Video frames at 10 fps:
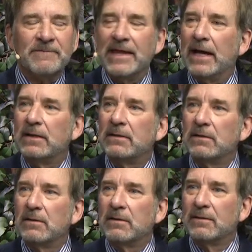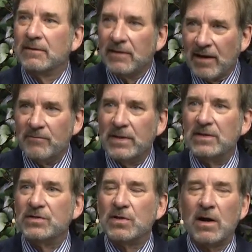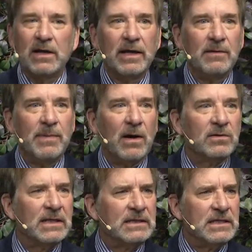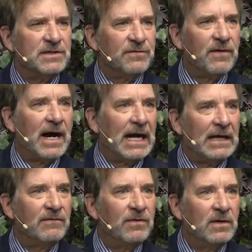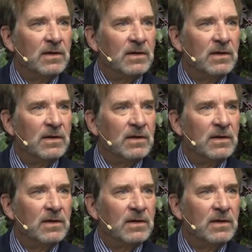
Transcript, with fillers: that I've been talking about, that these five